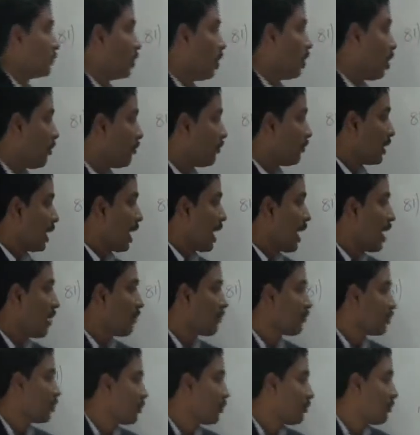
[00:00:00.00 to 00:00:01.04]
Now we
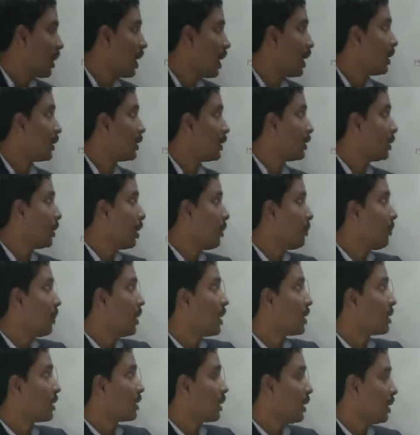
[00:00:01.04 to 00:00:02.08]
have to find the
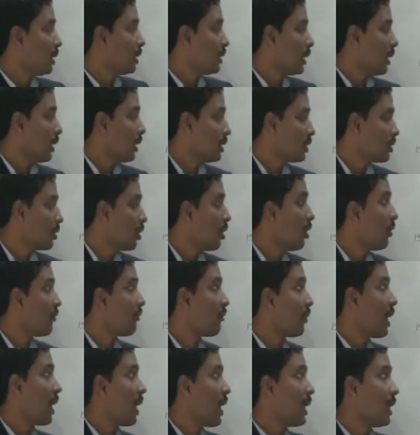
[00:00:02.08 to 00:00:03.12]
percentage
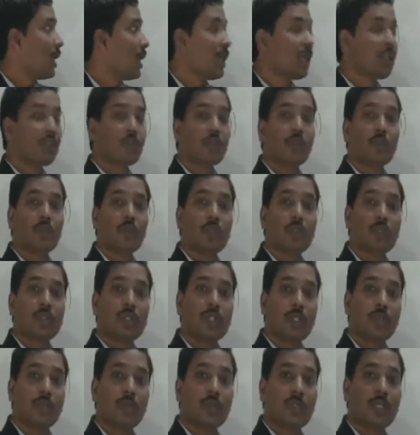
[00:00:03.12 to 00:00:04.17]
of
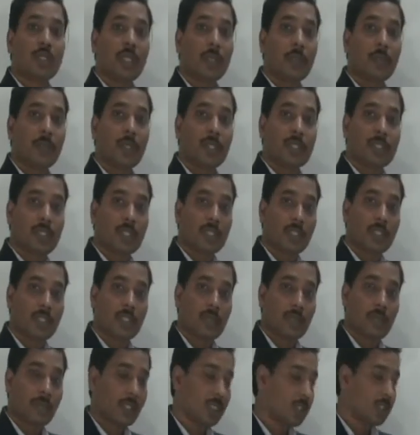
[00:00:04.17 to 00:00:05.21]
Li2CO3 present
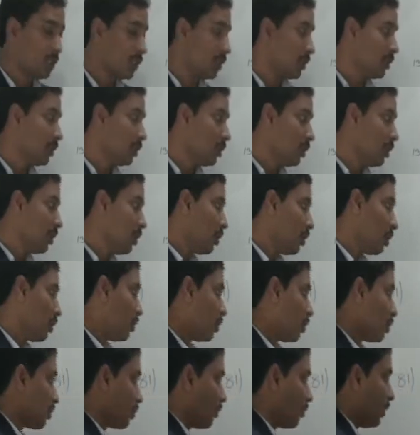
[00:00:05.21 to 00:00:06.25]
in the mixture.
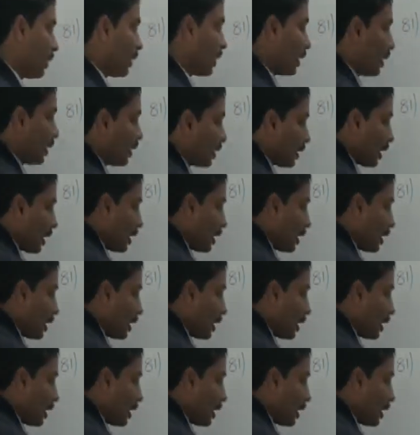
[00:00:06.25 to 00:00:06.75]
So we can